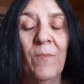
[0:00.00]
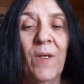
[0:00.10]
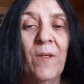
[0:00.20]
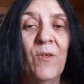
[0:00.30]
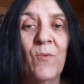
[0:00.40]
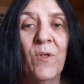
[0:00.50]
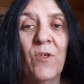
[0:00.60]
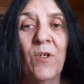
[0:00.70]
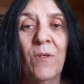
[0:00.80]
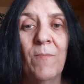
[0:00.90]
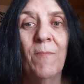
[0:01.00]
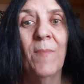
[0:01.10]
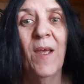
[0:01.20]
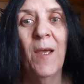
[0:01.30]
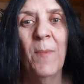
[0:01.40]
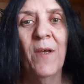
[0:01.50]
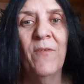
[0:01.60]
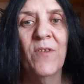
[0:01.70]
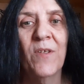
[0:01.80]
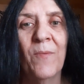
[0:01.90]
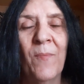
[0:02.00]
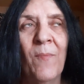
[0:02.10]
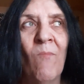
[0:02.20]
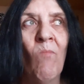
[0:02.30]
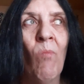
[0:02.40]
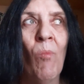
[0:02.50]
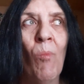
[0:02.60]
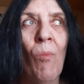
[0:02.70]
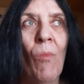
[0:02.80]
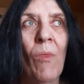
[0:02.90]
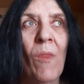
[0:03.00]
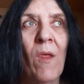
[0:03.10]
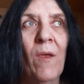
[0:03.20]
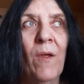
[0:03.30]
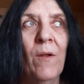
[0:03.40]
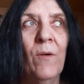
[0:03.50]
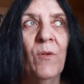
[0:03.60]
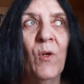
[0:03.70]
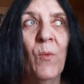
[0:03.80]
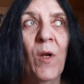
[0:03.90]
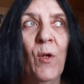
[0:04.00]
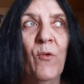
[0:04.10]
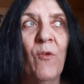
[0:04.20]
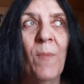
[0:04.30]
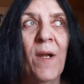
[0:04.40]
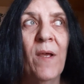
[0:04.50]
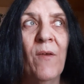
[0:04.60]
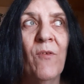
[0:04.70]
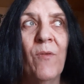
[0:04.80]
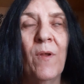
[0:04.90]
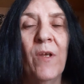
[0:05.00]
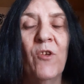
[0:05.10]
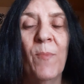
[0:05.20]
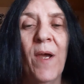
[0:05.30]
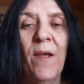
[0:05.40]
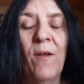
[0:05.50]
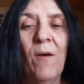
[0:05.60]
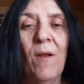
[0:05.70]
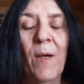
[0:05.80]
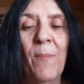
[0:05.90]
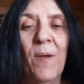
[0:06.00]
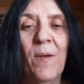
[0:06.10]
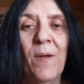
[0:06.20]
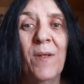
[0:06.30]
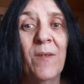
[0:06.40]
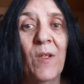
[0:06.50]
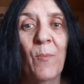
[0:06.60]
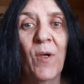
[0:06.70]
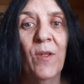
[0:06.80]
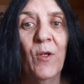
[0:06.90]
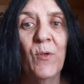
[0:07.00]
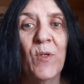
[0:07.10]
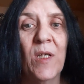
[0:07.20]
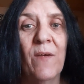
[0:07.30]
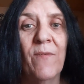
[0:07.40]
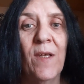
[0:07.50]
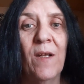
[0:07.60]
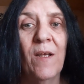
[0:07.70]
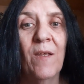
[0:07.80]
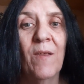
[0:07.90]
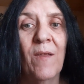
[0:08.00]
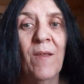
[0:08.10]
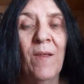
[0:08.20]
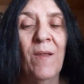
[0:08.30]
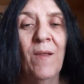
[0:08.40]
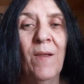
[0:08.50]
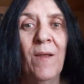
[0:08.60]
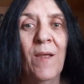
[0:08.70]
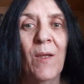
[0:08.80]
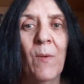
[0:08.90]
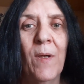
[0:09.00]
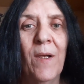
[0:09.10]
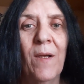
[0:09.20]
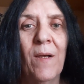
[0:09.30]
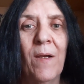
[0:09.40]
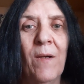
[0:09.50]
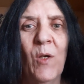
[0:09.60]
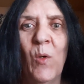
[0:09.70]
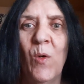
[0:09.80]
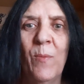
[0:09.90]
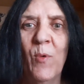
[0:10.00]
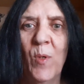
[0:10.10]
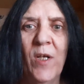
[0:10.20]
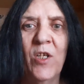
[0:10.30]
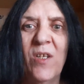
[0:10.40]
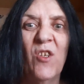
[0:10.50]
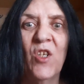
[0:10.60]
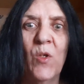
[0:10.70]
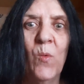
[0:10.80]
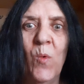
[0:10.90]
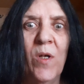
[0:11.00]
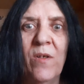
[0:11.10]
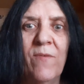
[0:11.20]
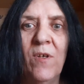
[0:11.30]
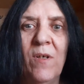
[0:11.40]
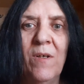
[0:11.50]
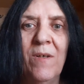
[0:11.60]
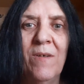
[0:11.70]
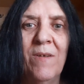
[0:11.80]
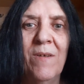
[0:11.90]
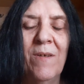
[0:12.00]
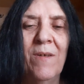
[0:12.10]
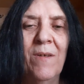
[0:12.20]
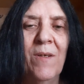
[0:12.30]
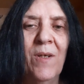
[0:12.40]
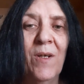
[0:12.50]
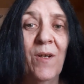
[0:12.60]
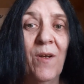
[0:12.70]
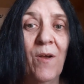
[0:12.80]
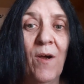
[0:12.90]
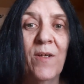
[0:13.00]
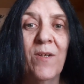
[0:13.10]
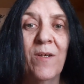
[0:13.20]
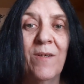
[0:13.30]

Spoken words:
And these rich MFs, you know, don't want to lose their money, so they let you buy it all up until they bring the new stuff in, right? Aren't corporations just wonderful? Not.